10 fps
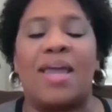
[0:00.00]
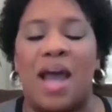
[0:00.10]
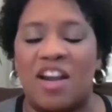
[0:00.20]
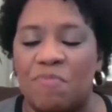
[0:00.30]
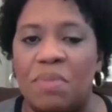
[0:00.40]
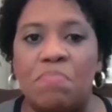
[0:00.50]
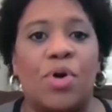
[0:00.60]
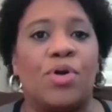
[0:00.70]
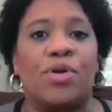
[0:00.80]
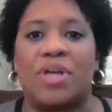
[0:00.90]
cannot have been
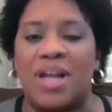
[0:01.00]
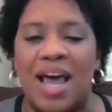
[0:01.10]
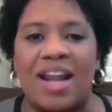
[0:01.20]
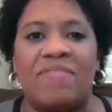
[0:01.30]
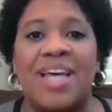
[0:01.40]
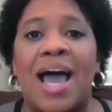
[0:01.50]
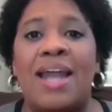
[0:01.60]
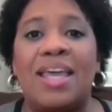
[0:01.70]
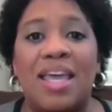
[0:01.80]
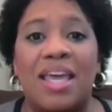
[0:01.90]
murdered, cannot have
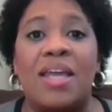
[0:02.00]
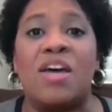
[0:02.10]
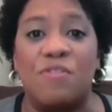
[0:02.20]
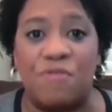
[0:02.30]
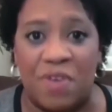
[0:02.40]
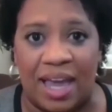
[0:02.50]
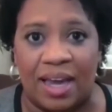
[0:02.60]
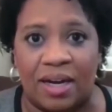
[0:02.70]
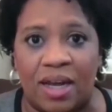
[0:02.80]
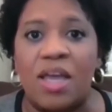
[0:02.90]
died in
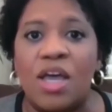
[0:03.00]
vain.